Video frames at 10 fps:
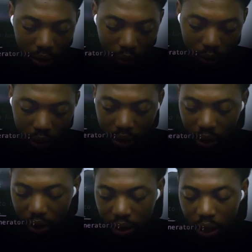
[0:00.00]
we
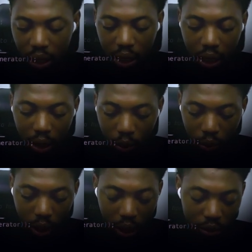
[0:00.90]
set a
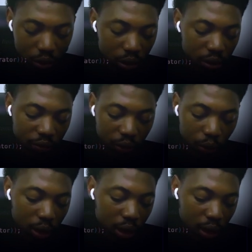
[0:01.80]
localhost for
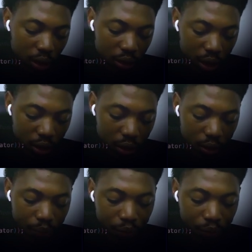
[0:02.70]
the router core.